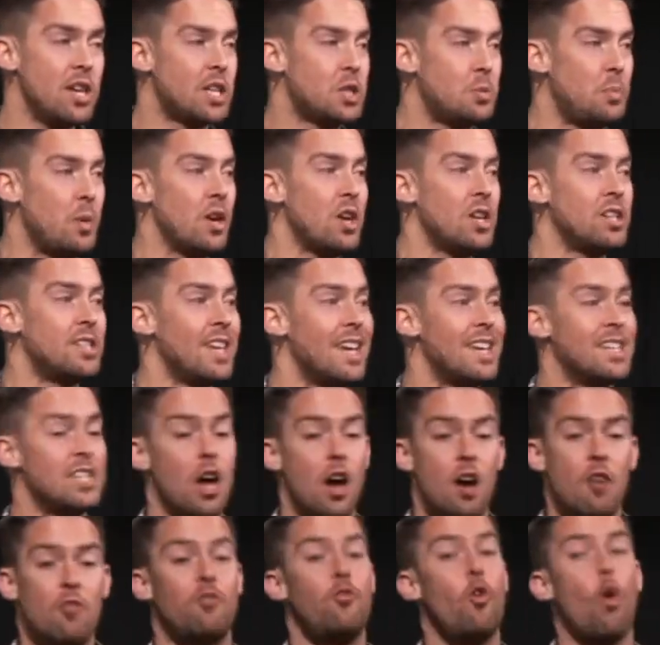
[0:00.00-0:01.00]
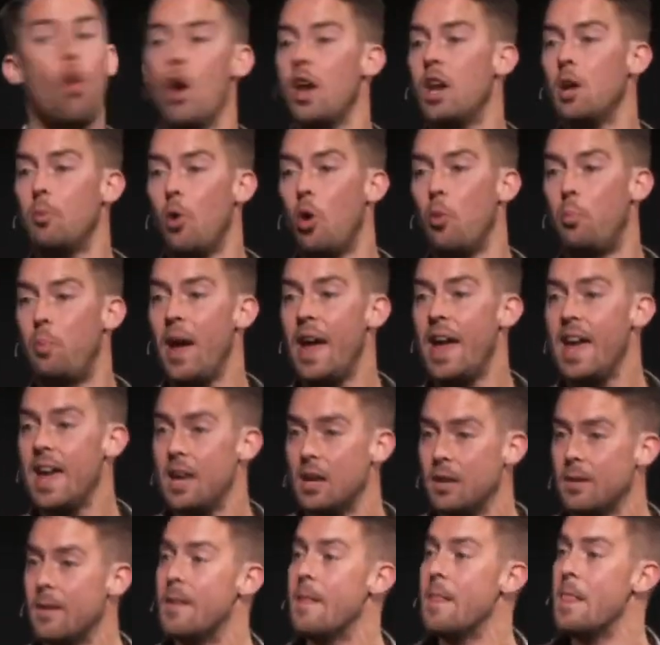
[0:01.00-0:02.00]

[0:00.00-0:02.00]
experience is avoidable pain